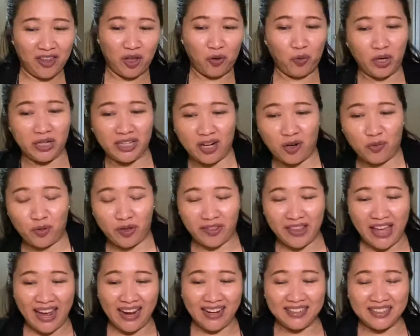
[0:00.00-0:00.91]
that we're done with
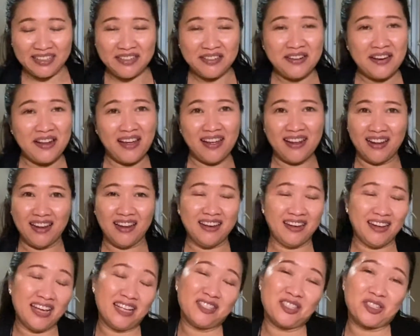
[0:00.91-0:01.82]
that,
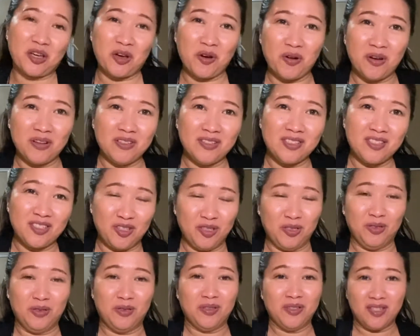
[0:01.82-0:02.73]
let's go on
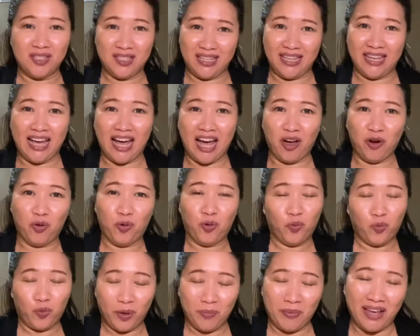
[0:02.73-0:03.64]
to see how
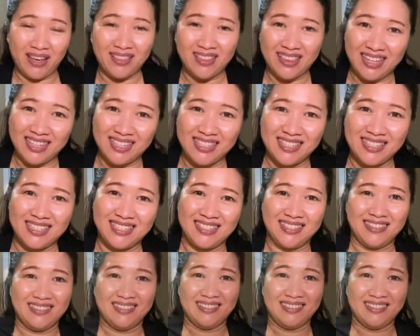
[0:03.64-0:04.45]
we make this.